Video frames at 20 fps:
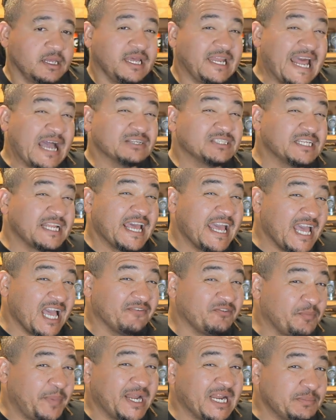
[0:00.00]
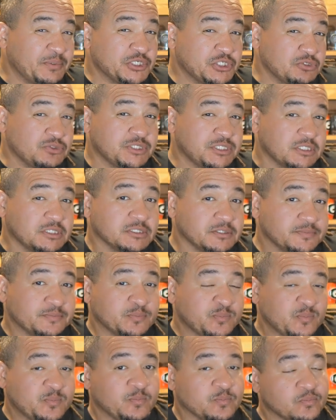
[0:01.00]
1.5 ounces of pineapple juice.
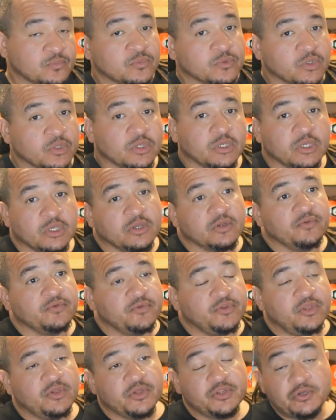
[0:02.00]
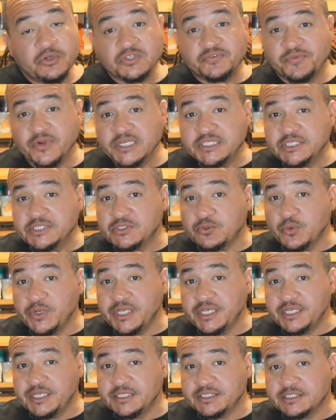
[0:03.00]
You can use freshly
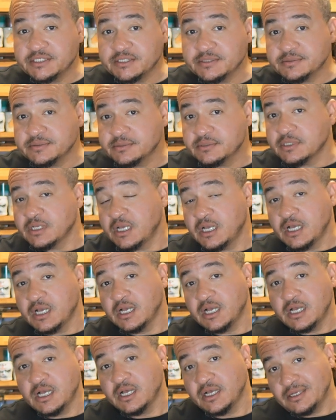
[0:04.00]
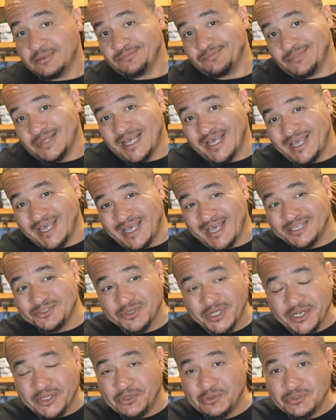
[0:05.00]
squeezed. I
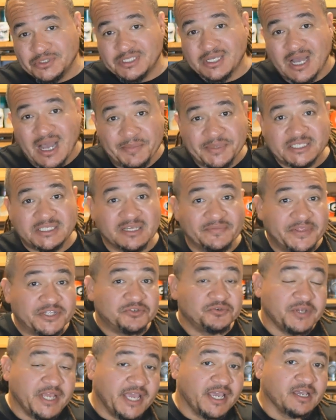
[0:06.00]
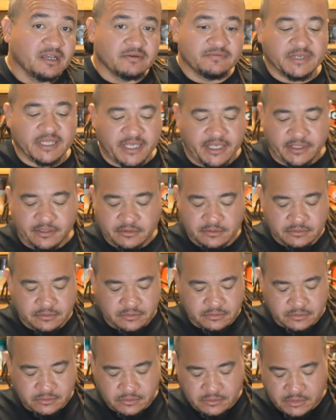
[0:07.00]
try to use common stuff that you have, like
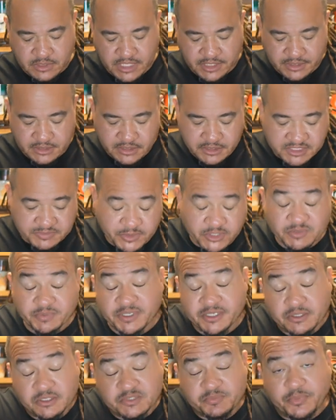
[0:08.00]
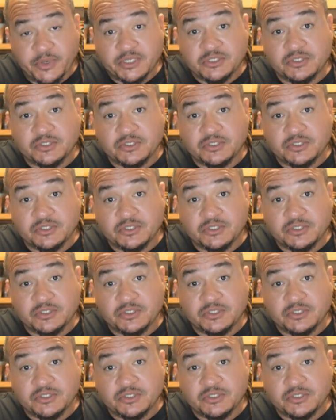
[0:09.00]
nothing special, but